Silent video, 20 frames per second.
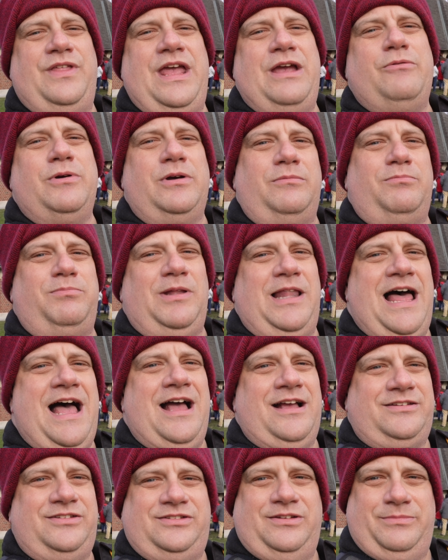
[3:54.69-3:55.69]
they will
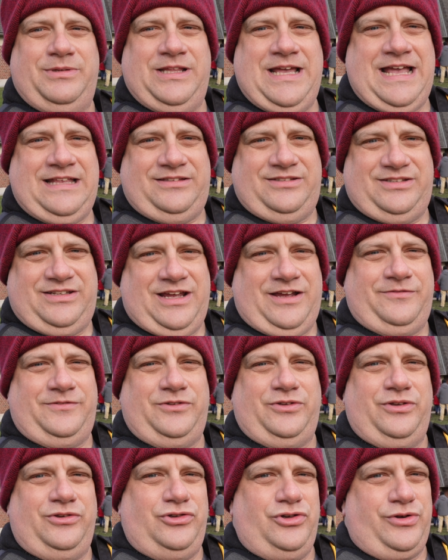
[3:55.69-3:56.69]
block some of that stuff
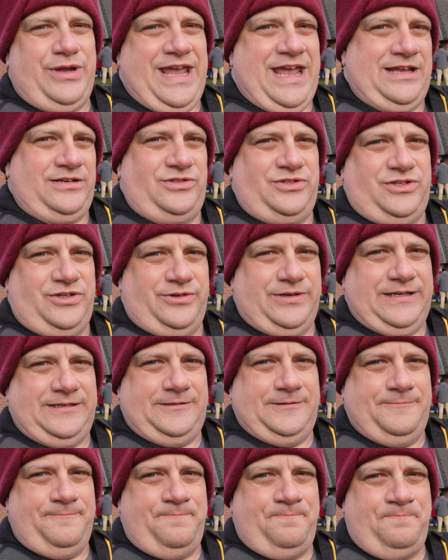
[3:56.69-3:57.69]
so that you can't do it.